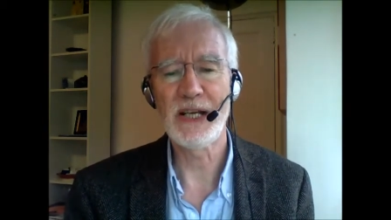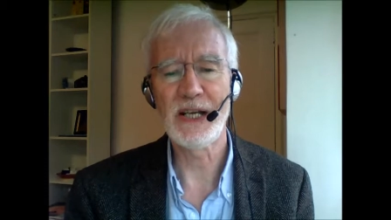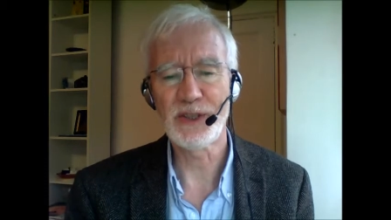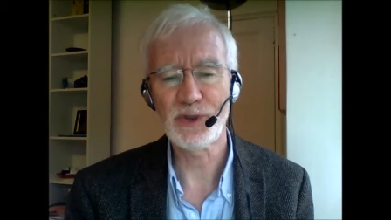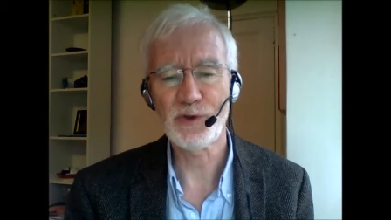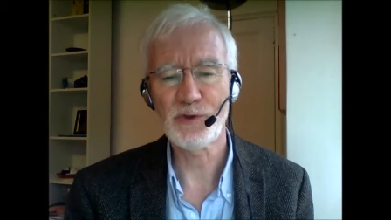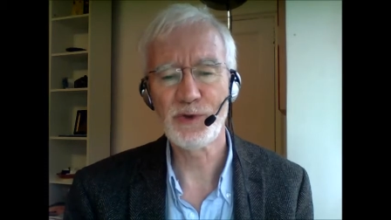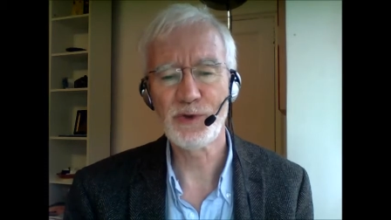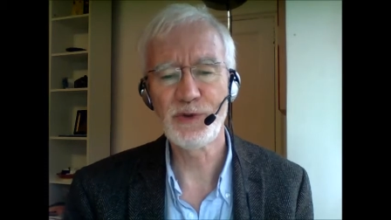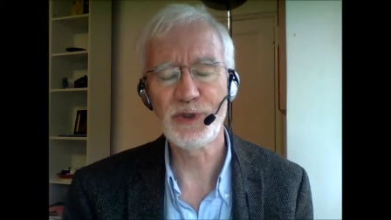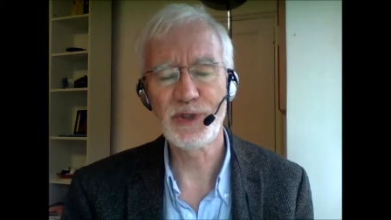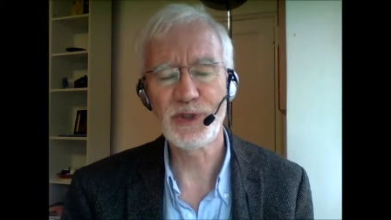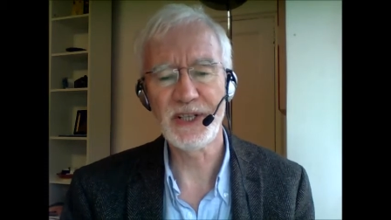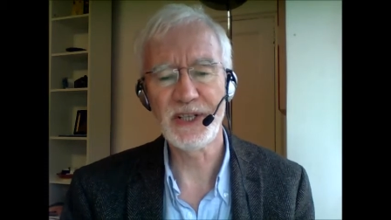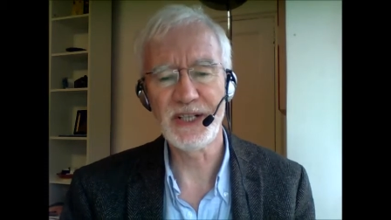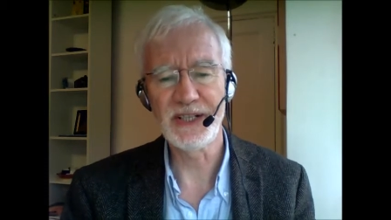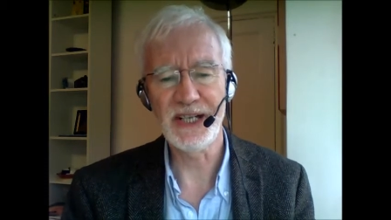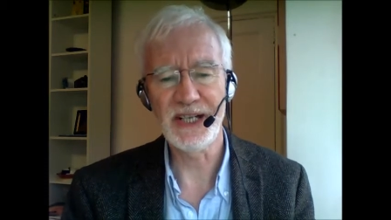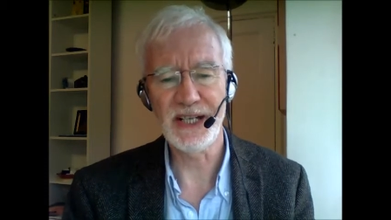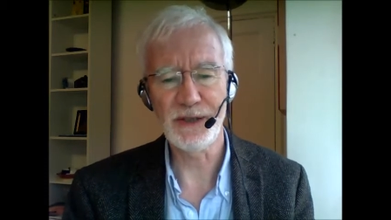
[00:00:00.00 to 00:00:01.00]

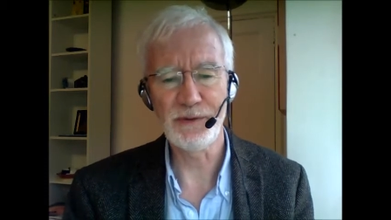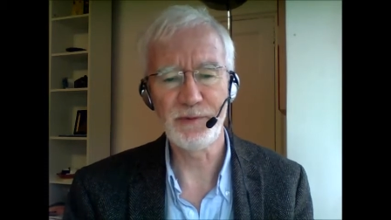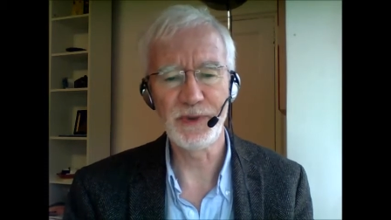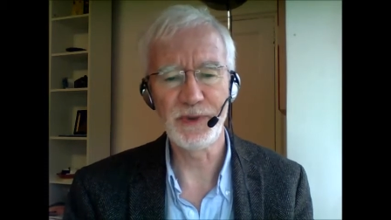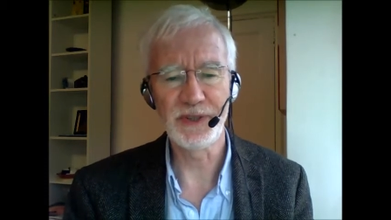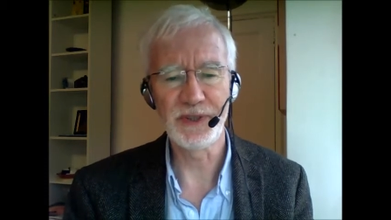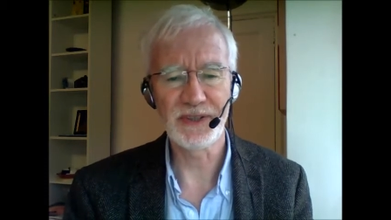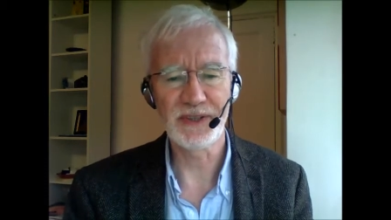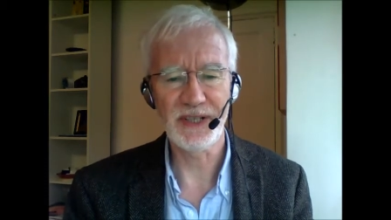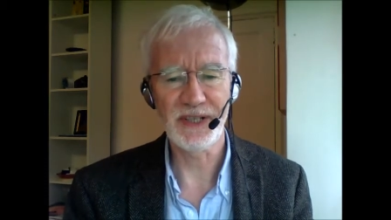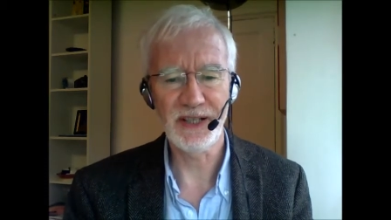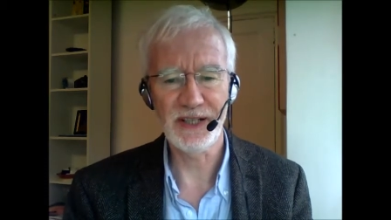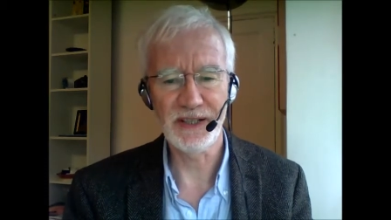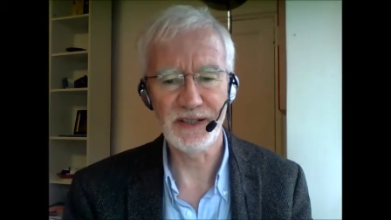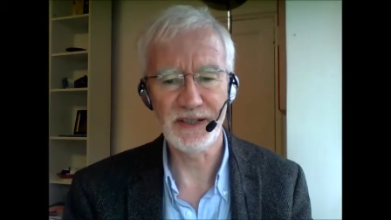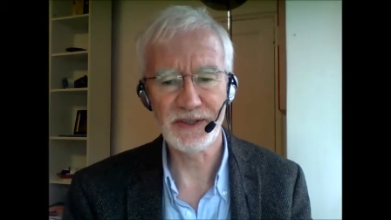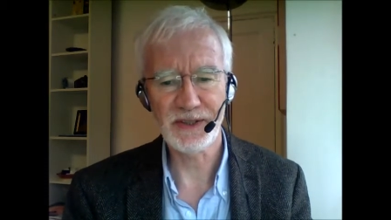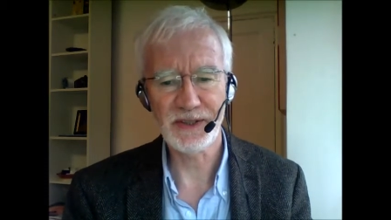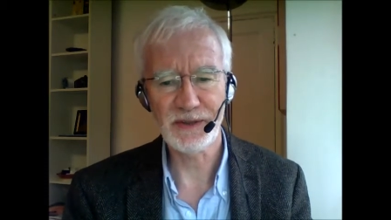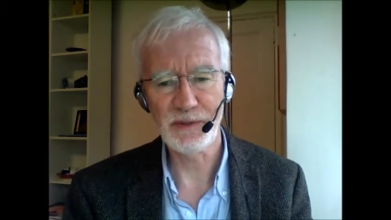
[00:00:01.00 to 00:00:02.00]
crucially there with
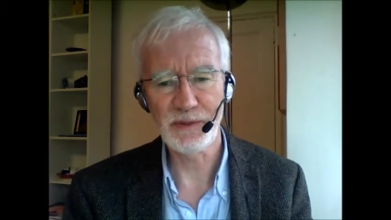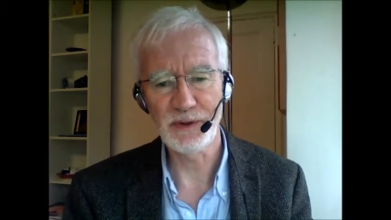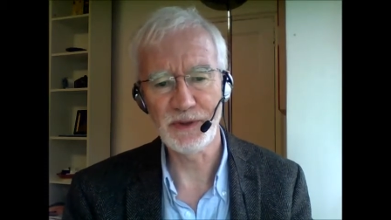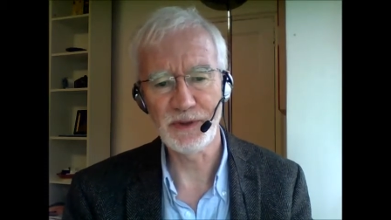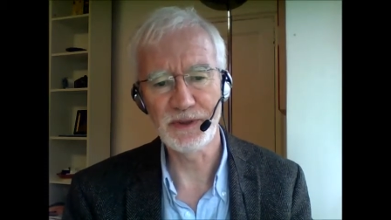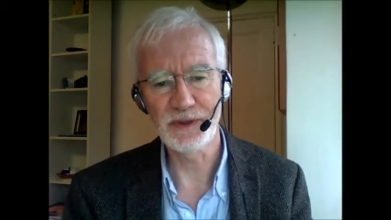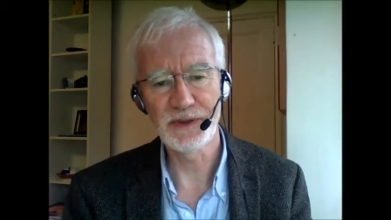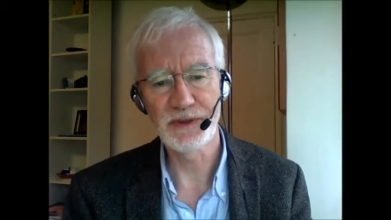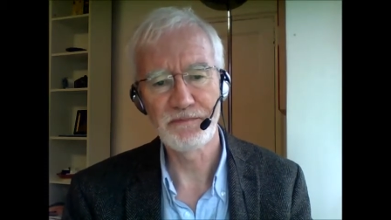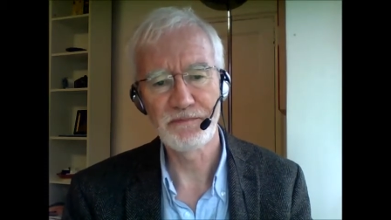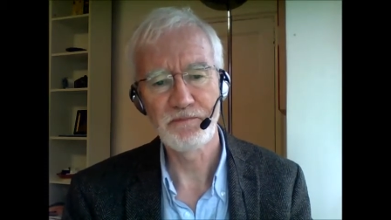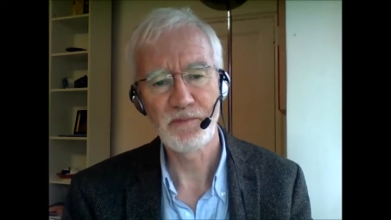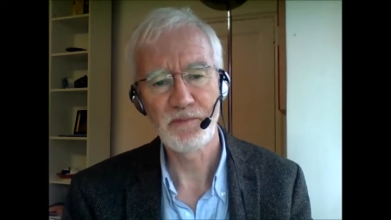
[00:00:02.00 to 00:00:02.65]
smokers.